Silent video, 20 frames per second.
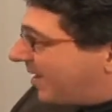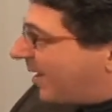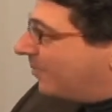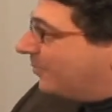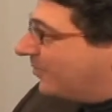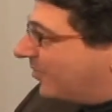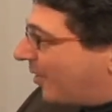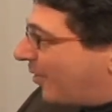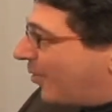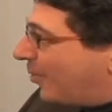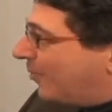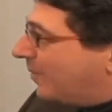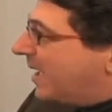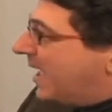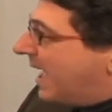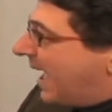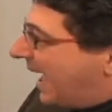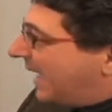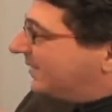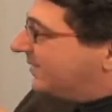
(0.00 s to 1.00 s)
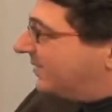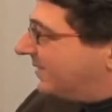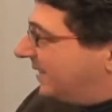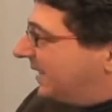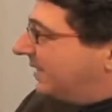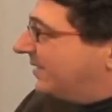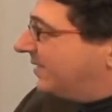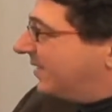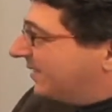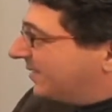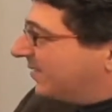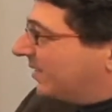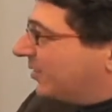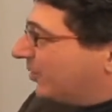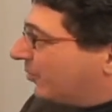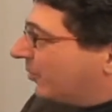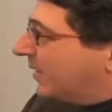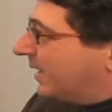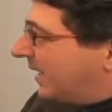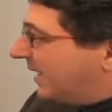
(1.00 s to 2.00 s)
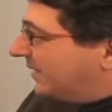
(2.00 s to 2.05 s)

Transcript: comes home and sees his little,